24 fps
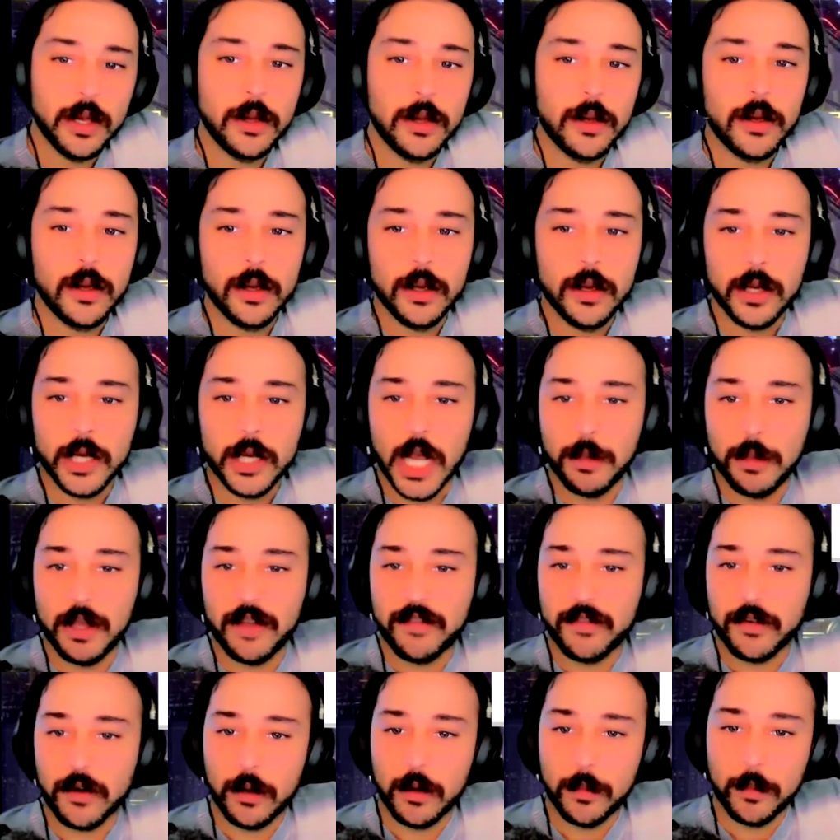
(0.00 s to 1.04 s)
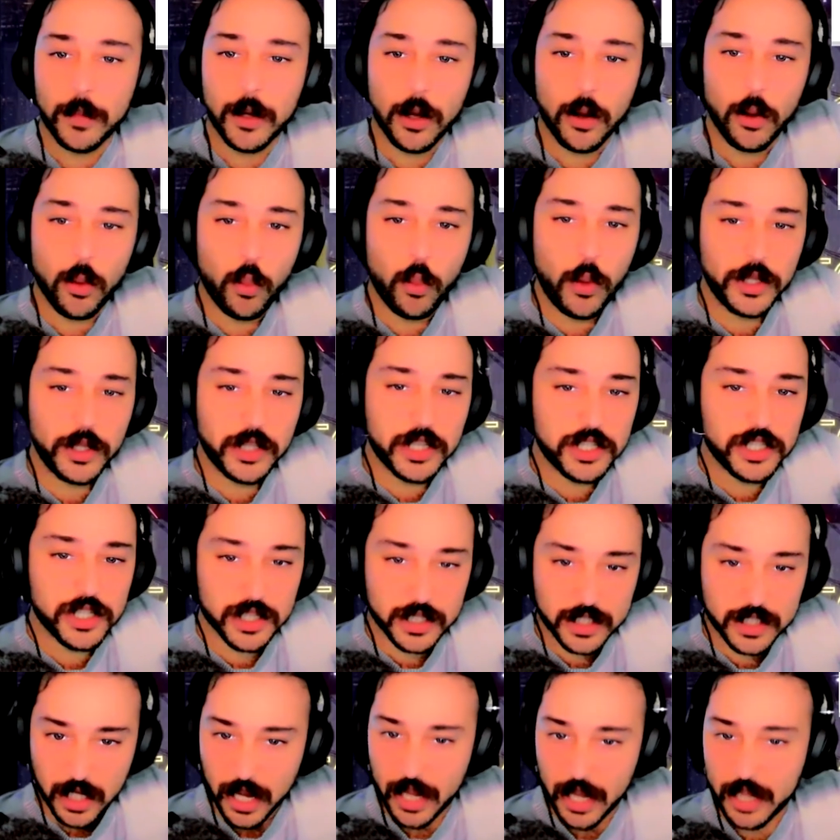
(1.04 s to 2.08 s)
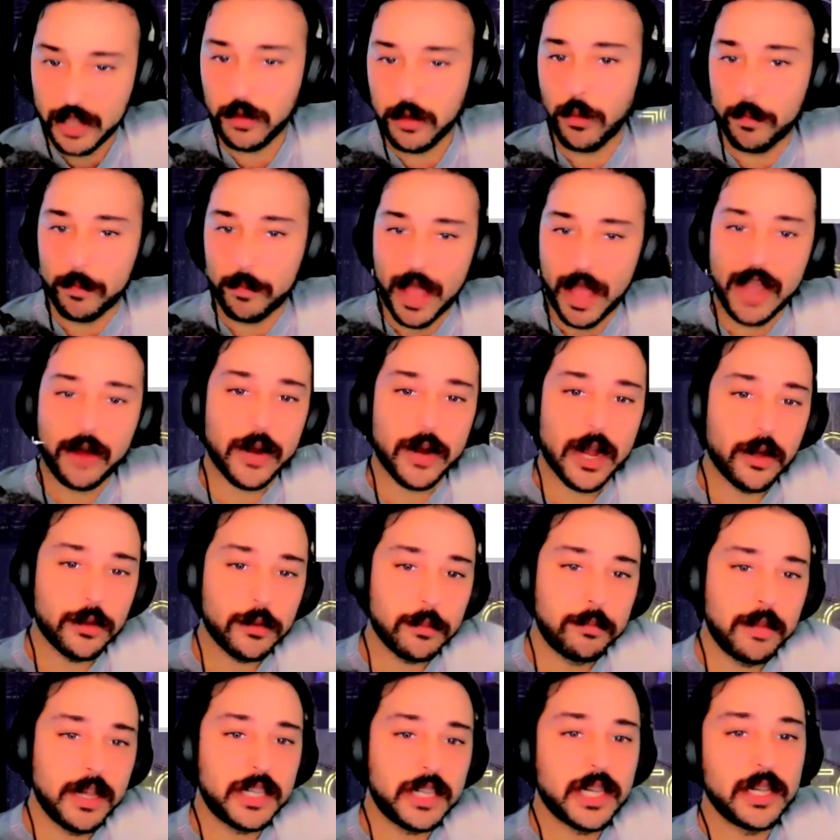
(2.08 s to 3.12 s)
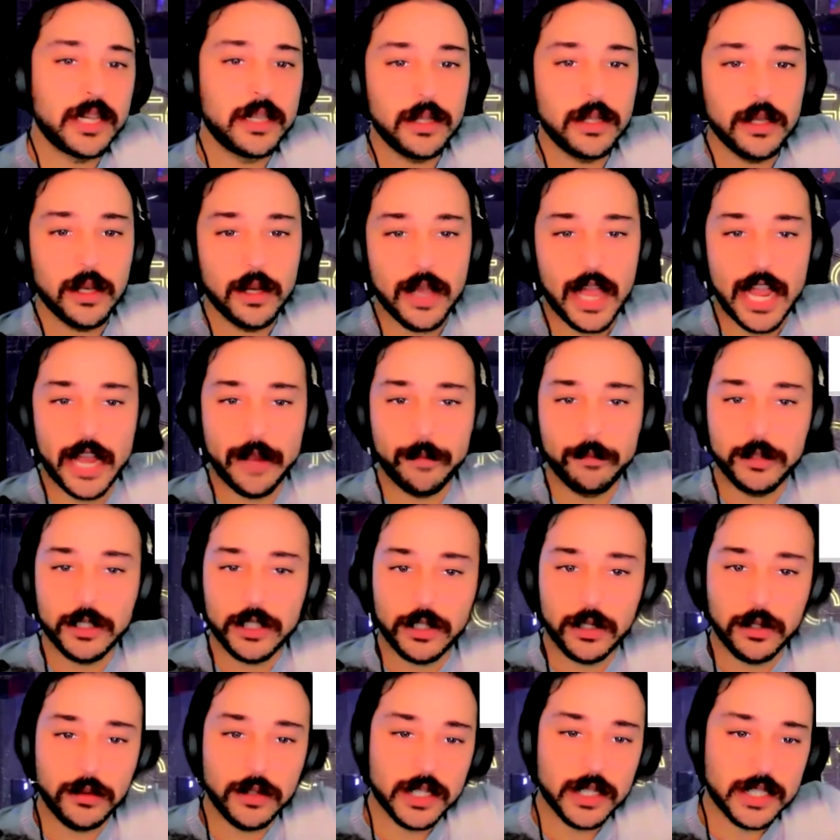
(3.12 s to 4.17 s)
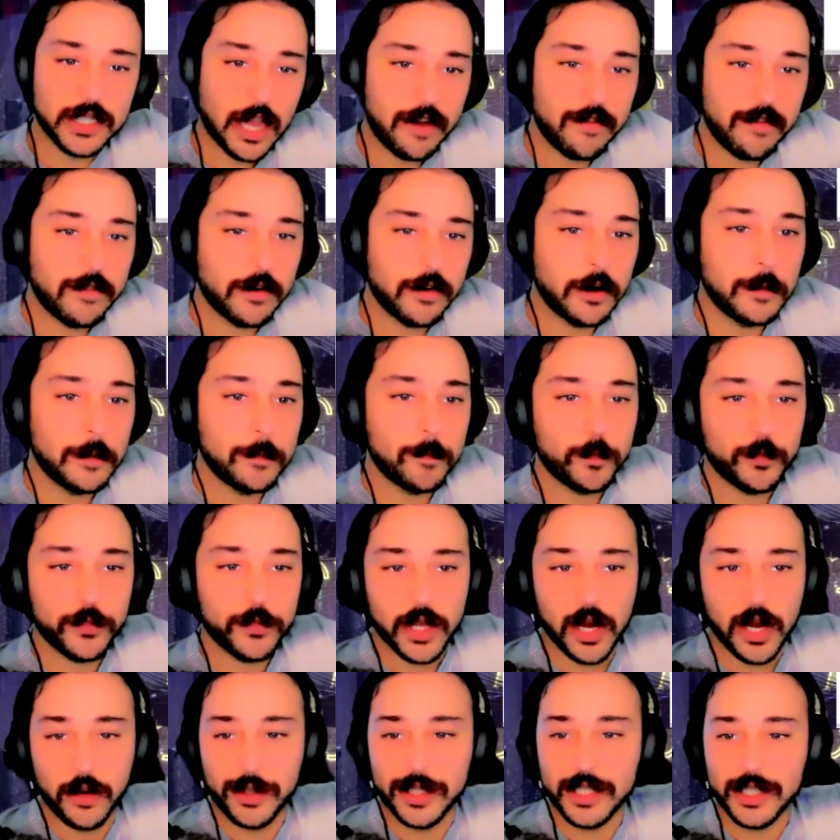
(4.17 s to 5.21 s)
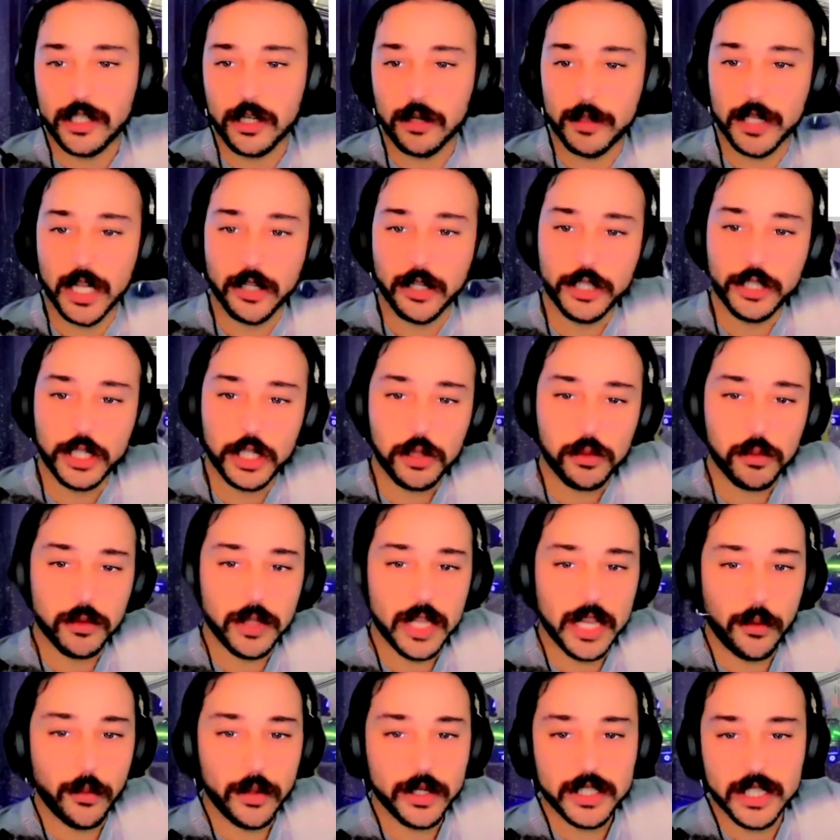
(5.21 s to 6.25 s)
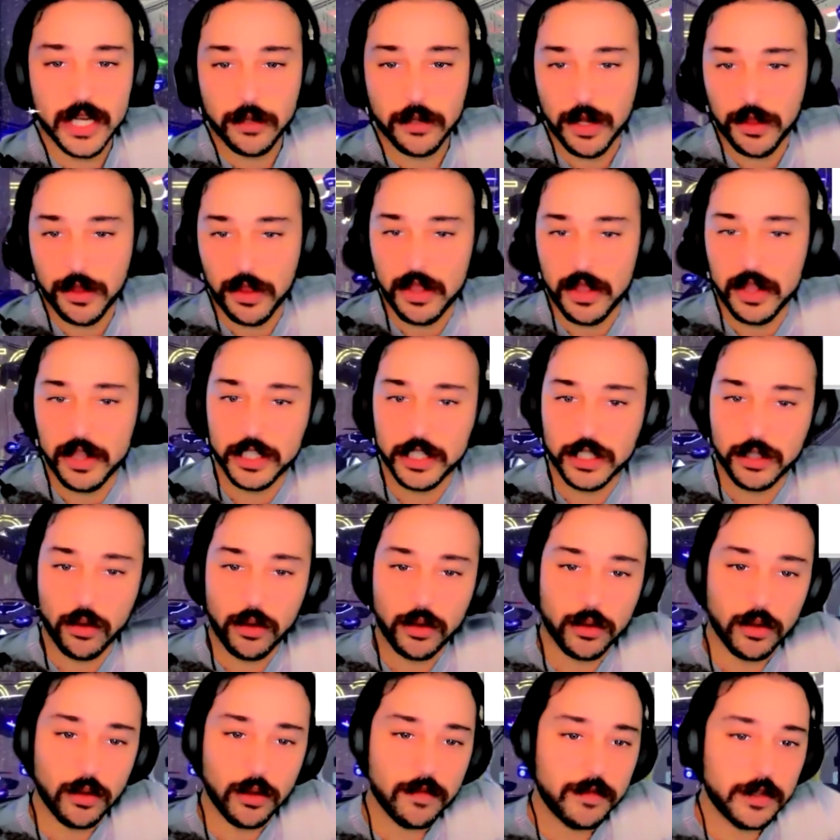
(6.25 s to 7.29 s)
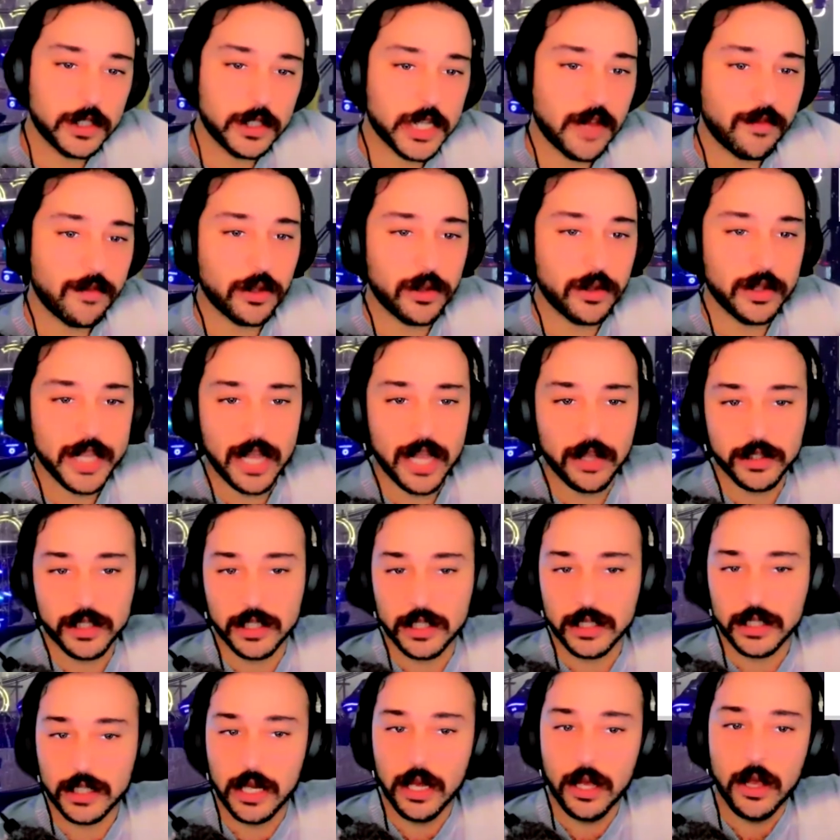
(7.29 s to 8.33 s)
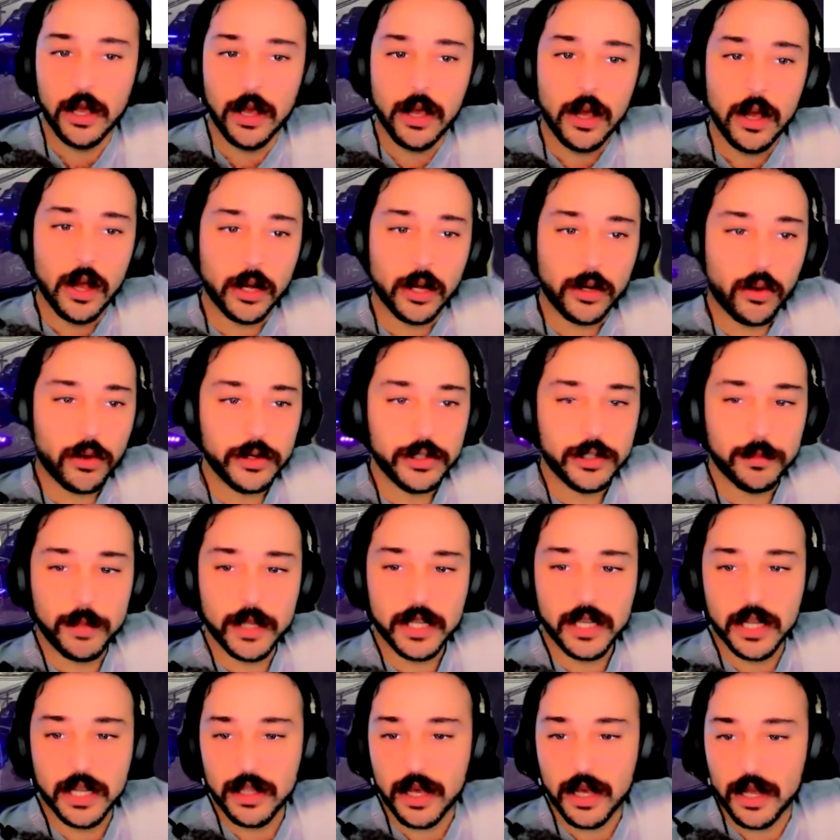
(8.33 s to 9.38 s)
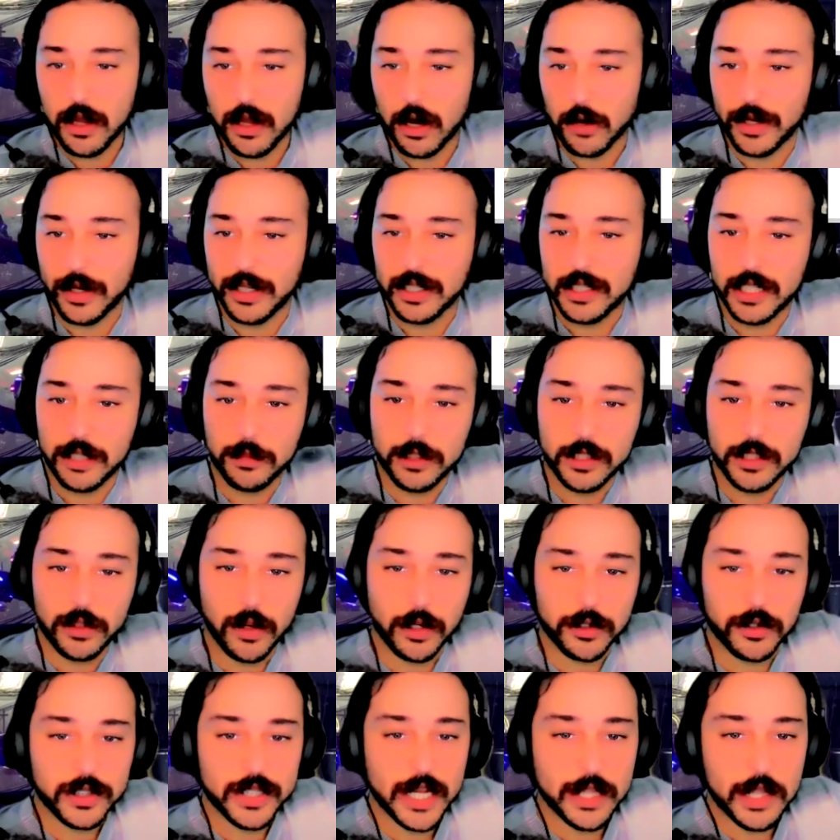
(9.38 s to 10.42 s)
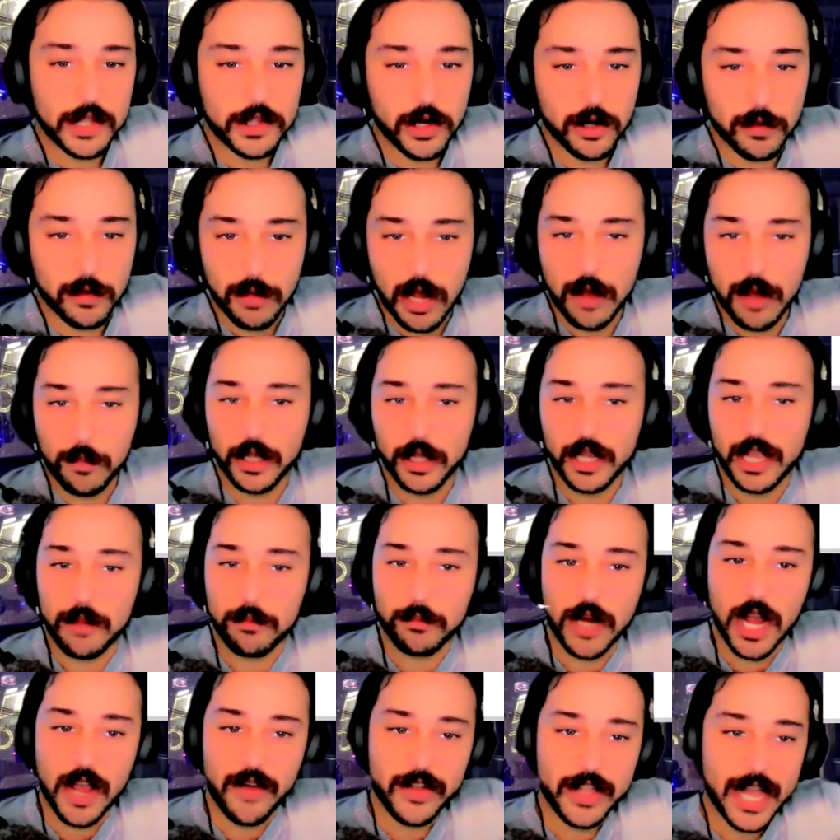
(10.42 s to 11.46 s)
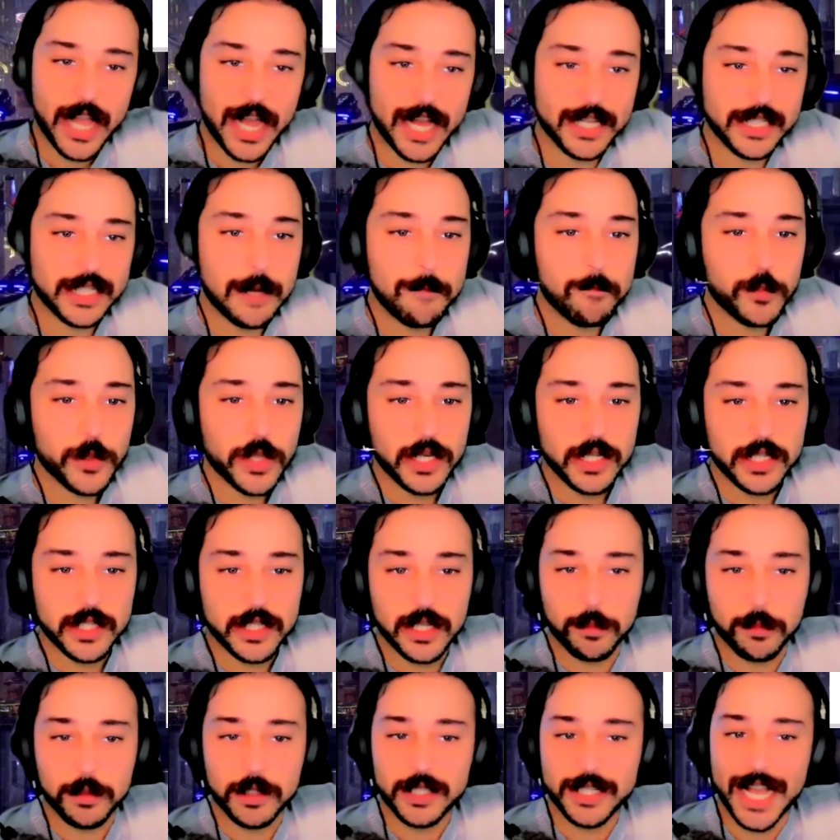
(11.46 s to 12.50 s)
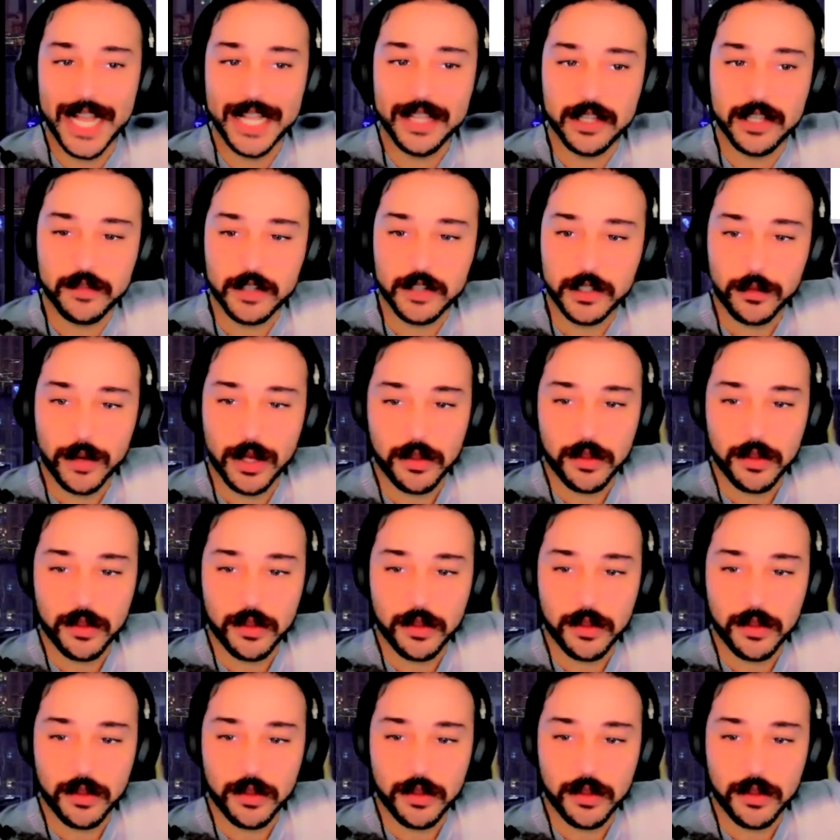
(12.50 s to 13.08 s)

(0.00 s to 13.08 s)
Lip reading: Coming from Wittgenstein background, Pitkin aims to decipher Arendt's terminology through linguistic rather than historical, philosophical analysis. According to Pitkin, then, Arendt seems to understand the term public and private as substantives rather than